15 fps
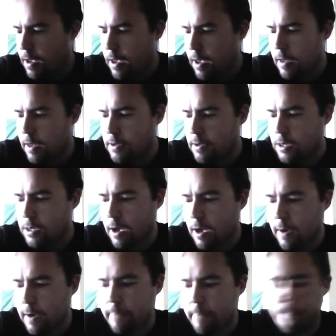and
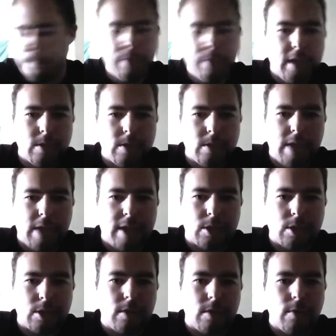it's
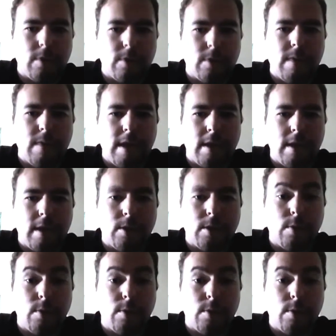actually going to be